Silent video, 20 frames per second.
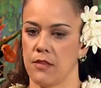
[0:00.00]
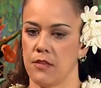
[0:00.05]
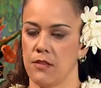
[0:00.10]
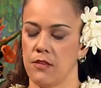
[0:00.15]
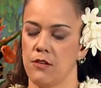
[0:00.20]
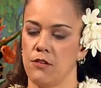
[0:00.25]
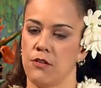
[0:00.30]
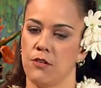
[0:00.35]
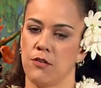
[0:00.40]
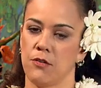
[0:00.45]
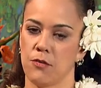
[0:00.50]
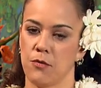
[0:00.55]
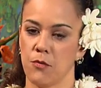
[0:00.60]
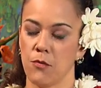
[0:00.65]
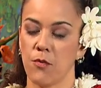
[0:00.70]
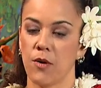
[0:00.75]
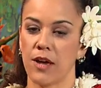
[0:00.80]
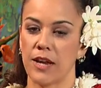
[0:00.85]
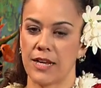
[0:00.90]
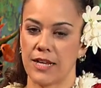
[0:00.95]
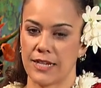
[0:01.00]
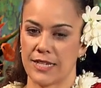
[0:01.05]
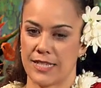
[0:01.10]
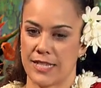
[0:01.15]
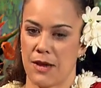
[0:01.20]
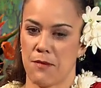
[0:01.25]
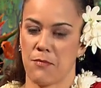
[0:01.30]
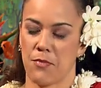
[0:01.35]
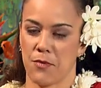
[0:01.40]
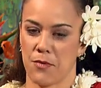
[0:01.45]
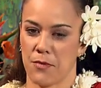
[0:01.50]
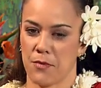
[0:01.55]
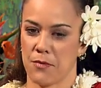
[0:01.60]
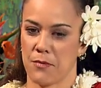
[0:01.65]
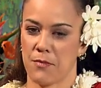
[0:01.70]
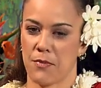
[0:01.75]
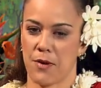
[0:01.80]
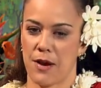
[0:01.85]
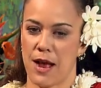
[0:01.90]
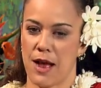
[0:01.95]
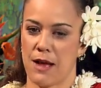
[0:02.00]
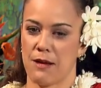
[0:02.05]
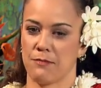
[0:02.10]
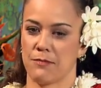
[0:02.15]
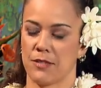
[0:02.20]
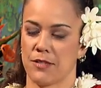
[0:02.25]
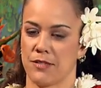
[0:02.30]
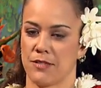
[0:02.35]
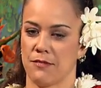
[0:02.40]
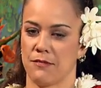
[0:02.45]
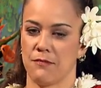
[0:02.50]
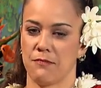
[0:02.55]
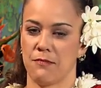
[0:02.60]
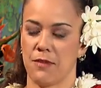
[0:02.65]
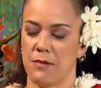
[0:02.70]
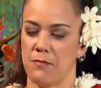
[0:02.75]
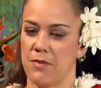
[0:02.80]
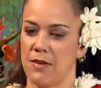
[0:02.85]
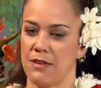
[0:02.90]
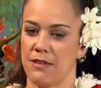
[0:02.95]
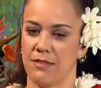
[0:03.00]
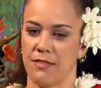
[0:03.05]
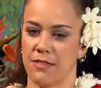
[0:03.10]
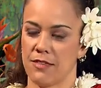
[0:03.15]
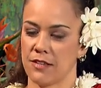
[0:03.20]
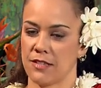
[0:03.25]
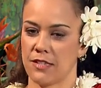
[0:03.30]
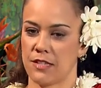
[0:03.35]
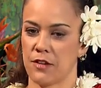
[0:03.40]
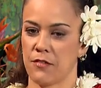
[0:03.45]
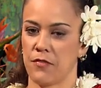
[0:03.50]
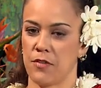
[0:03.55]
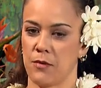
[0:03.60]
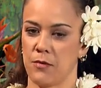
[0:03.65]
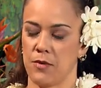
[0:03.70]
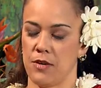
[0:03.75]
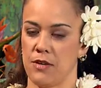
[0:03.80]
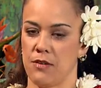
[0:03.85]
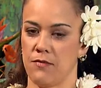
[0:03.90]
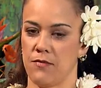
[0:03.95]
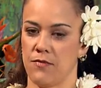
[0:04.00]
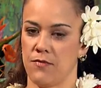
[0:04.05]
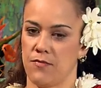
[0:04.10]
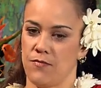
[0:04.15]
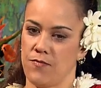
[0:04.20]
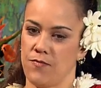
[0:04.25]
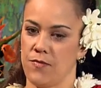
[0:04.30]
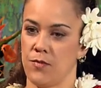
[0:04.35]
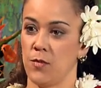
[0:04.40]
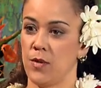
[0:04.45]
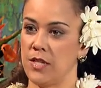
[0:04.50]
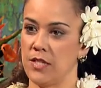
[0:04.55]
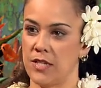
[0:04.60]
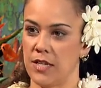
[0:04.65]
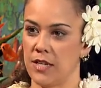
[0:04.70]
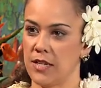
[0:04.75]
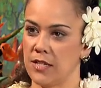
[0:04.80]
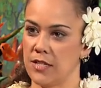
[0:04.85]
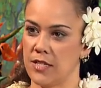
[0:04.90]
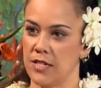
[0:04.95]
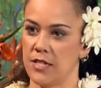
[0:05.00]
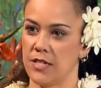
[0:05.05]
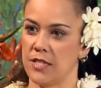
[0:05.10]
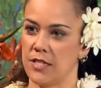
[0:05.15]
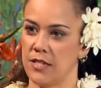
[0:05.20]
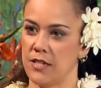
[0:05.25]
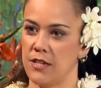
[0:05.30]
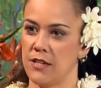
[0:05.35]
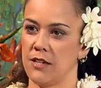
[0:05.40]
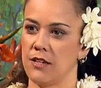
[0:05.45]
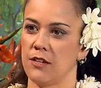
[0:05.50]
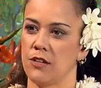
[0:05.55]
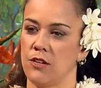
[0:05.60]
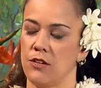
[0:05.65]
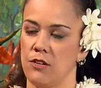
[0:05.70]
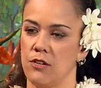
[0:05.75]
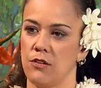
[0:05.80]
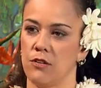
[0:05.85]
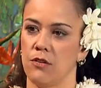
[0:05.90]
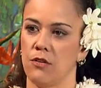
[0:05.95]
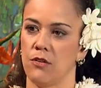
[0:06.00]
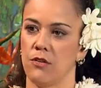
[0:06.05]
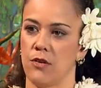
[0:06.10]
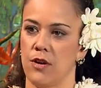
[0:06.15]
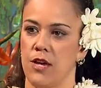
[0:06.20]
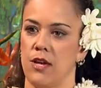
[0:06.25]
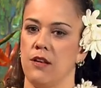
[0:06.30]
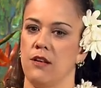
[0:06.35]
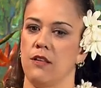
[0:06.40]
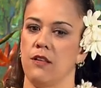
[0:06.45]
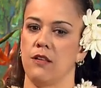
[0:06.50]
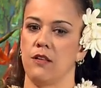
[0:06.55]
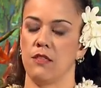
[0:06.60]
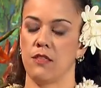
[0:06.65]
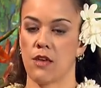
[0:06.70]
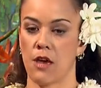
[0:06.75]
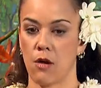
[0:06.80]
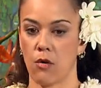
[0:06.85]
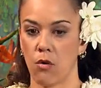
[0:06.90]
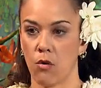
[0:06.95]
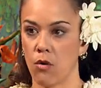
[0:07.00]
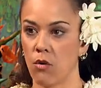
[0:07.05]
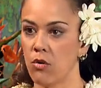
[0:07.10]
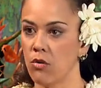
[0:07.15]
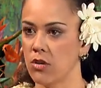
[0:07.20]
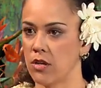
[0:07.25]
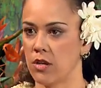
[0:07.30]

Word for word: You know, one example perhaps maybe the stuff that we've we did in DC, you know, and that whole